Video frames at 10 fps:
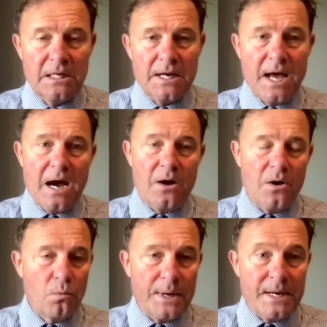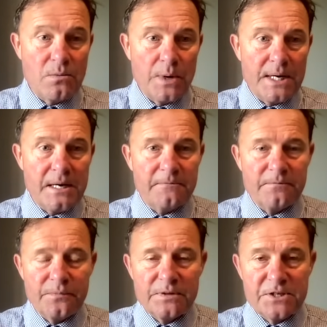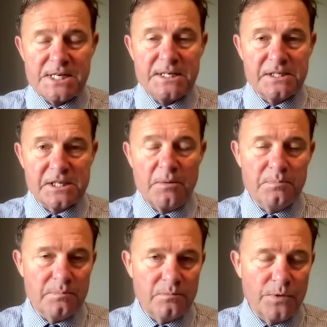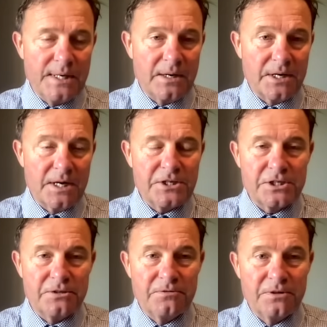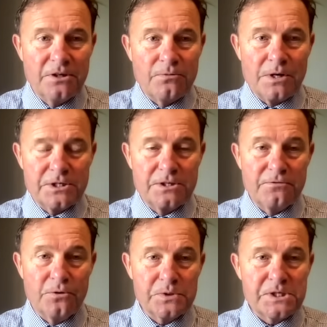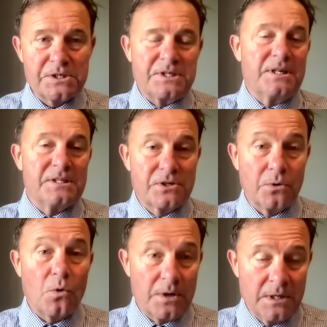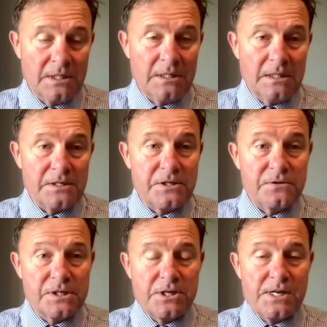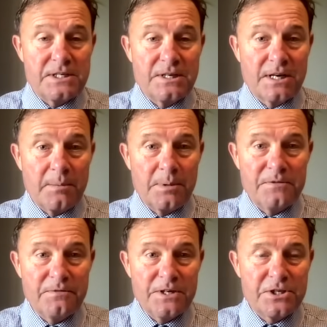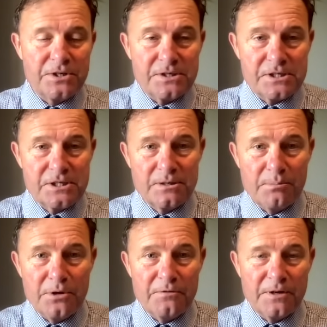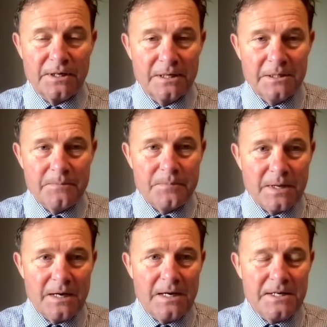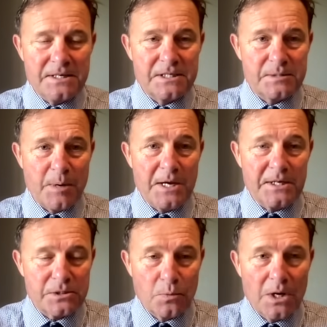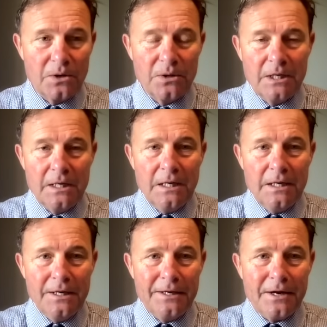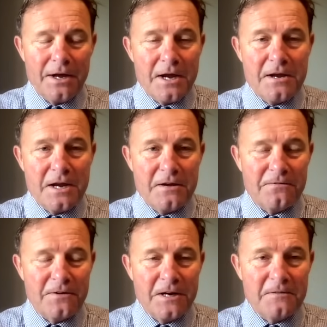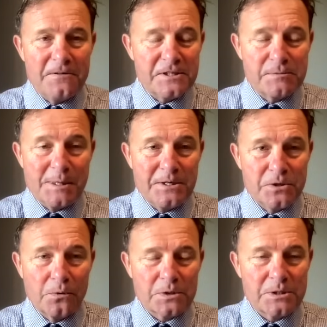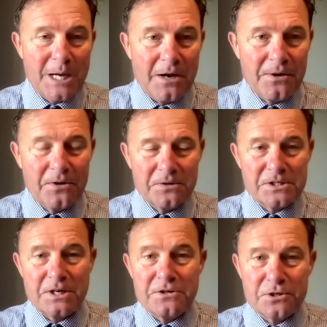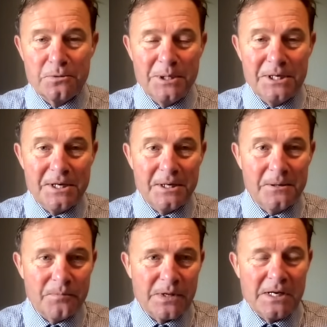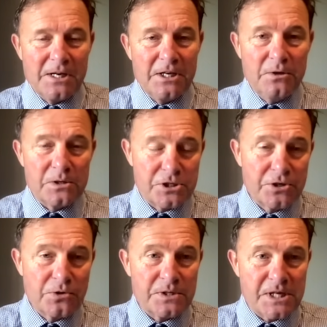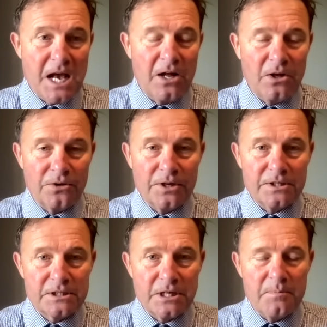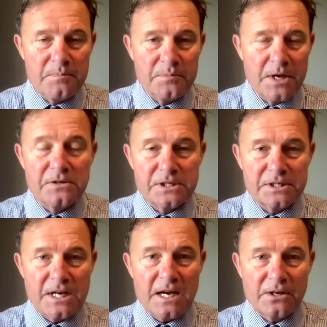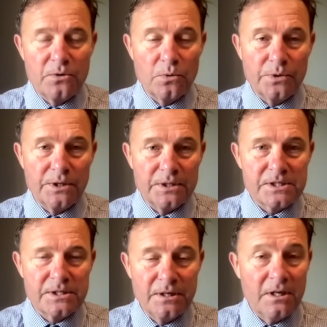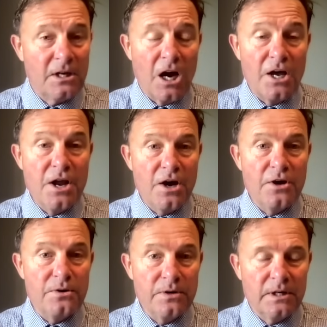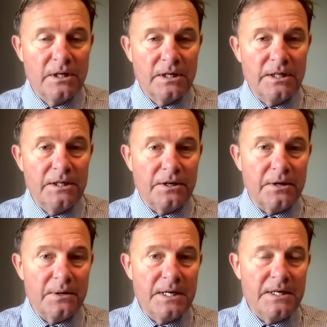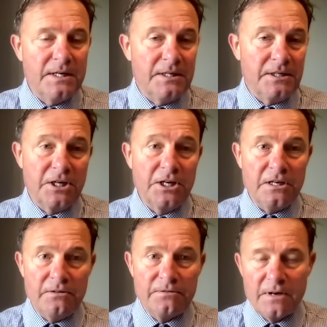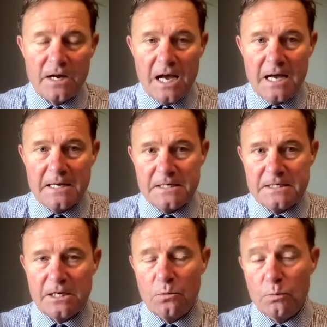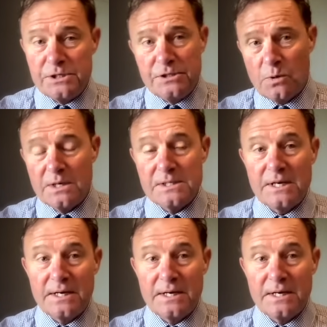Now, we've seen some relocation of Russian forces, and there's talk, as you suggested, a couple of divisions moving into space. Well, if it's been talked about on social media, you are sure as hell that those exact coordinates are known, in Kyiv, and which is why I say